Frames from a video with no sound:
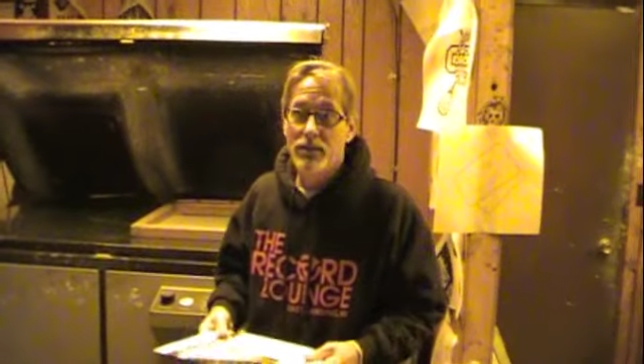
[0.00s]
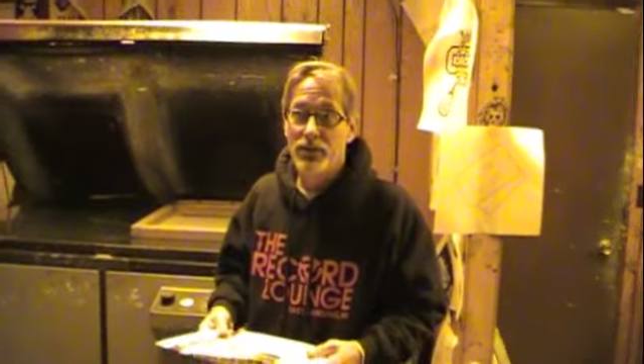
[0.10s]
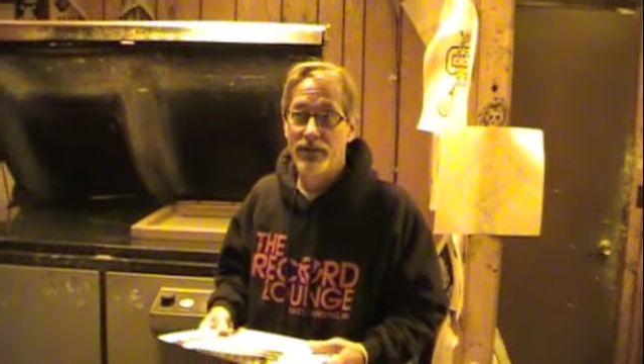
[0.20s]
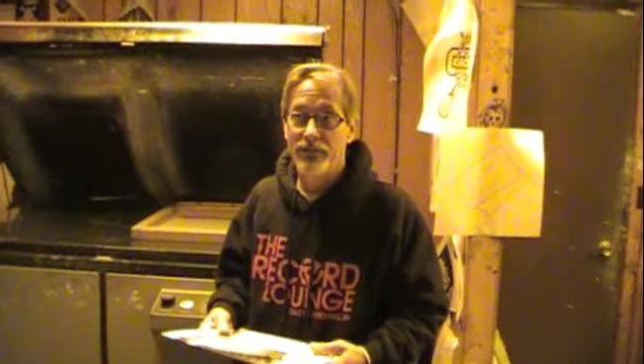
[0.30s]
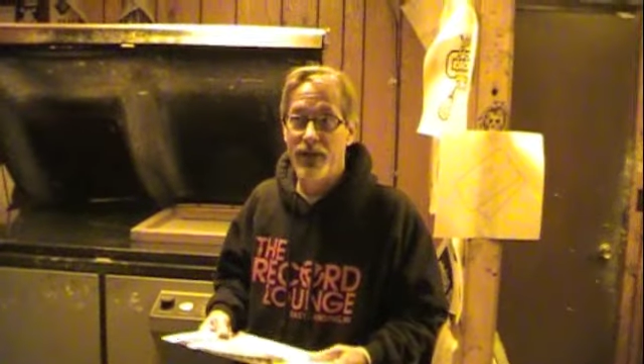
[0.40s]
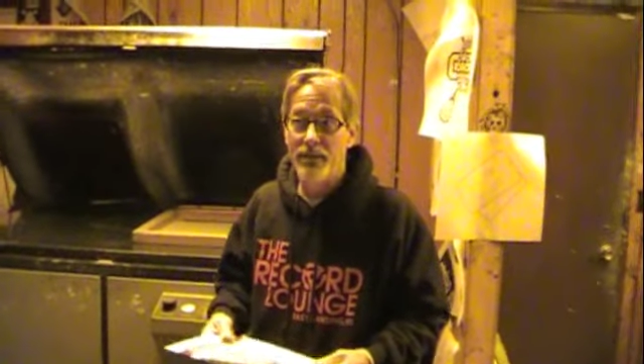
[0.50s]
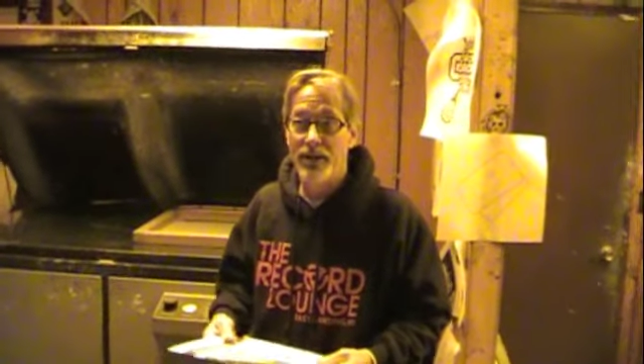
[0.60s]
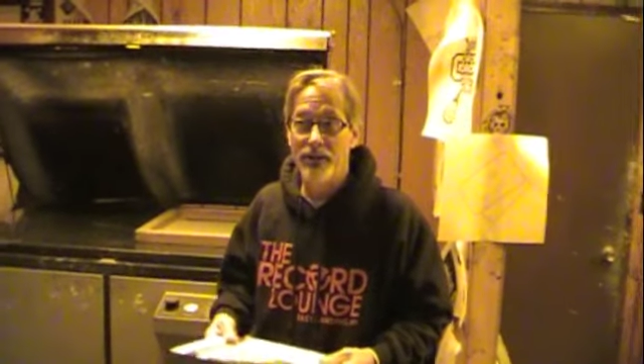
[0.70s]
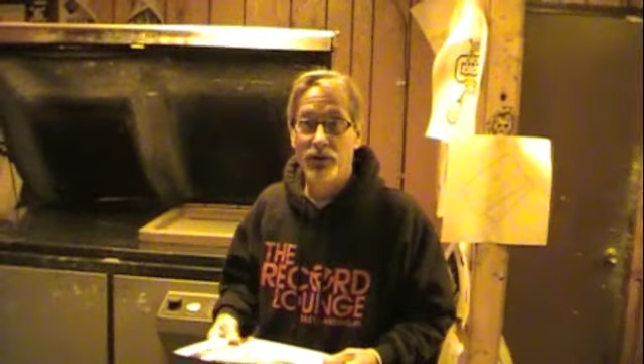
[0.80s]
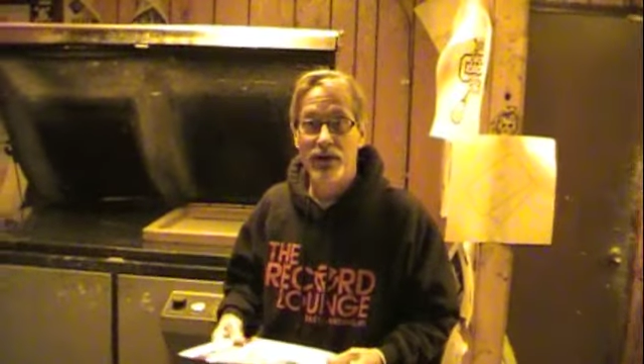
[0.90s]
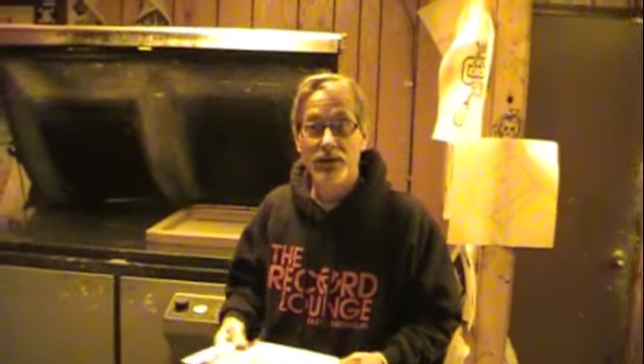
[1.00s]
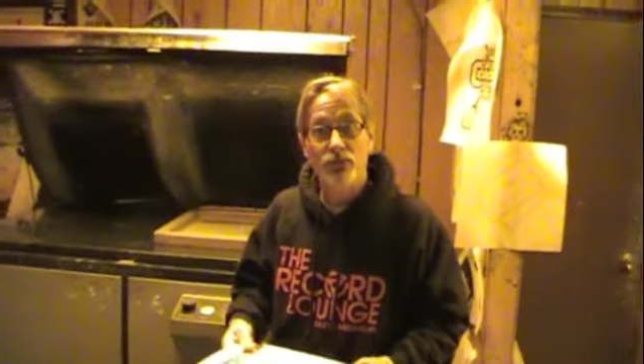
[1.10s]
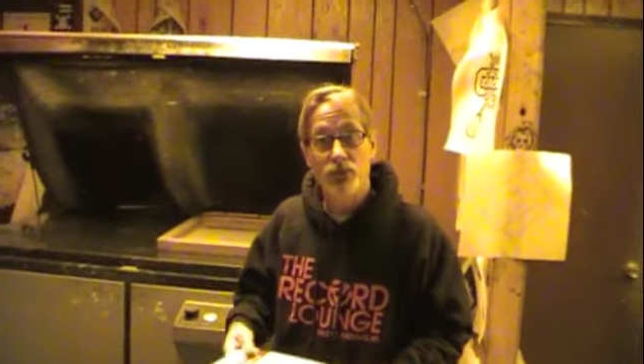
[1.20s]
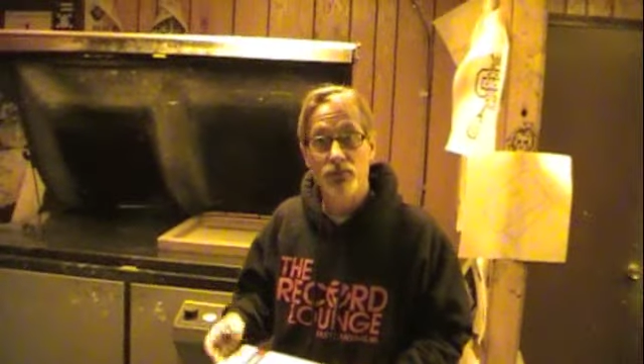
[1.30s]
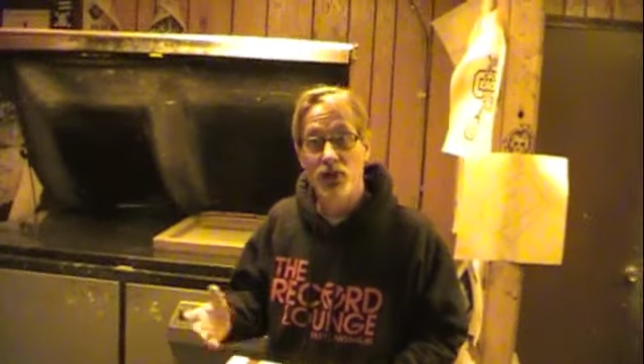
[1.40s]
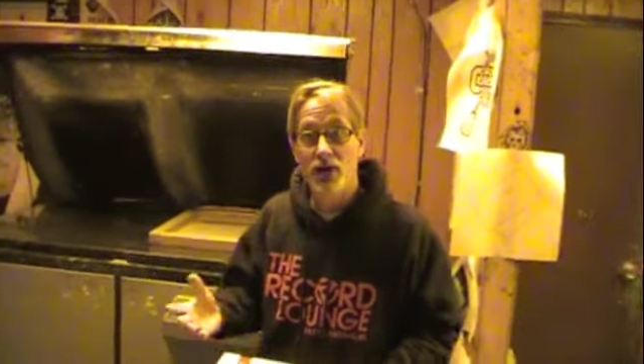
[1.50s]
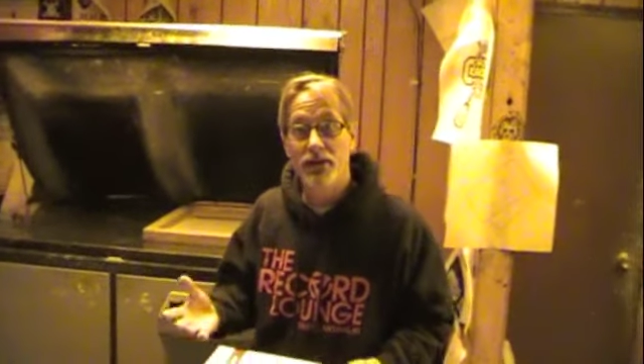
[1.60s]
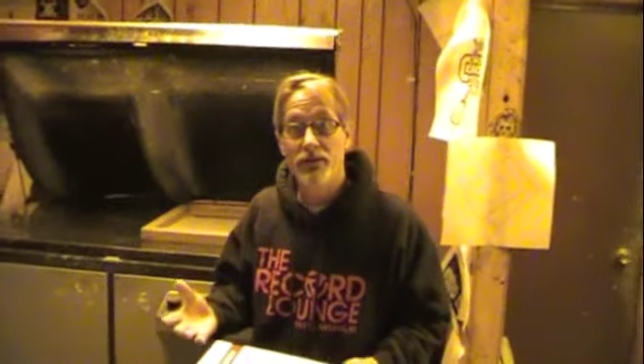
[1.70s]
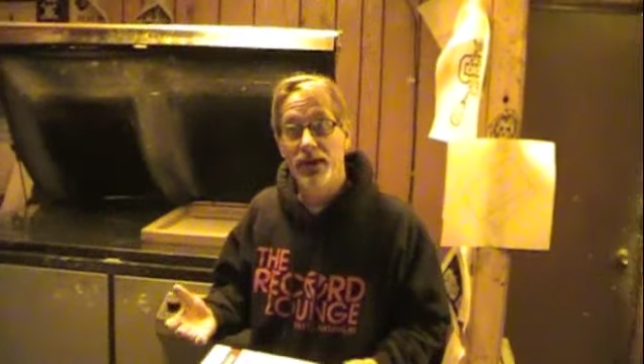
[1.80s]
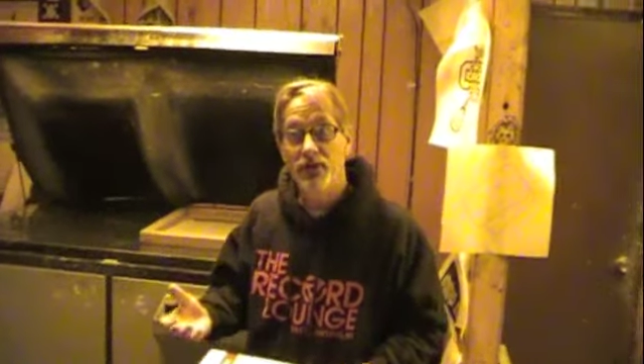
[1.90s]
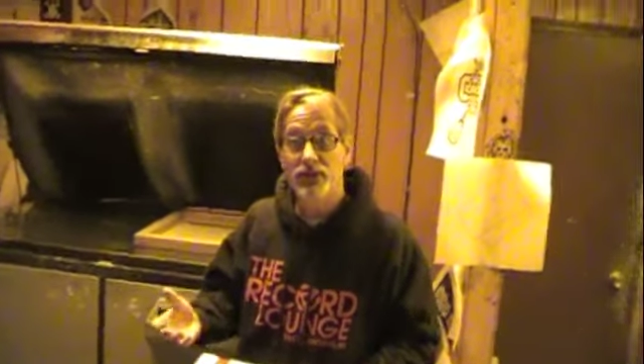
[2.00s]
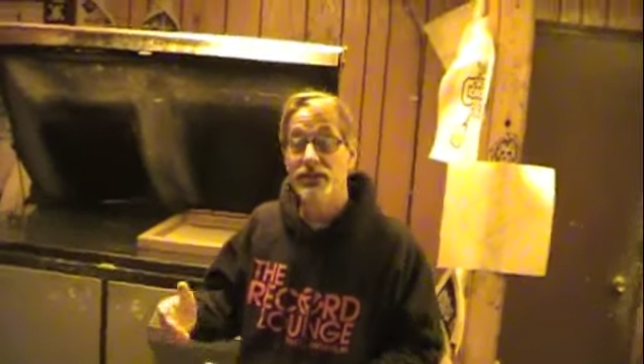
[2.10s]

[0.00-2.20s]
but if I'm ever in a room talking about